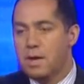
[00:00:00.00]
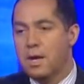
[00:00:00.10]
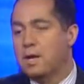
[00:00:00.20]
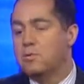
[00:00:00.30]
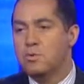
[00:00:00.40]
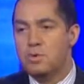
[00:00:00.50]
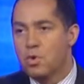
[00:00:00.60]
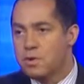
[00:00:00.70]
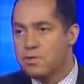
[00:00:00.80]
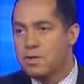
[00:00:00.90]
a New
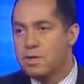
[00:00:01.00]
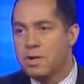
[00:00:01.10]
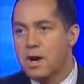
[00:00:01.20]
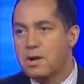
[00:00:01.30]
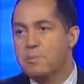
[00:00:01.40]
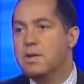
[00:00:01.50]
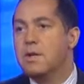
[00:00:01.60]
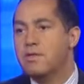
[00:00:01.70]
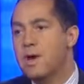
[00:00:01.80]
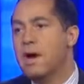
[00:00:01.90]
York City economy,
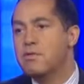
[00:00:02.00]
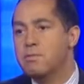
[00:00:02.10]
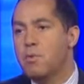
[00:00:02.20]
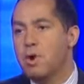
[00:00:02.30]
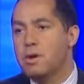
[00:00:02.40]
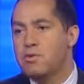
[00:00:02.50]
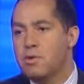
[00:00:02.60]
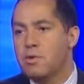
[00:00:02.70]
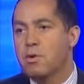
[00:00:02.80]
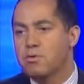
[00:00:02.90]
the housing markets
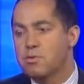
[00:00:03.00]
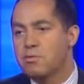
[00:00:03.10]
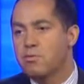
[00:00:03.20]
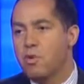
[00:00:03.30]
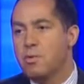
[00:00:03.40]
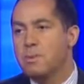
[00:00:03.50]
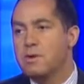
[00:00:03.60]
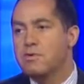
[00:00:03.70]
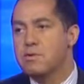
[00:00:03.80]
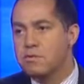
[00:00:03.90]
here are so strong
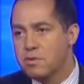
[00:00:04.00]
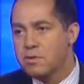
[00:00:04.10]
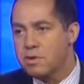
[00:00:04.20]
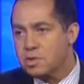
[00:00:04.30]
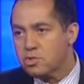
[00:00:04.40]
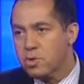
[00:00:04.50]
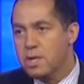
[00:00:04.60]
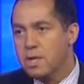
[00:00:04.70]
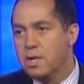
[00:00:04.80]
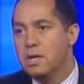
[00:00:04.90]
because there's just a
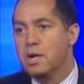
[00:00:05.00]
shrinking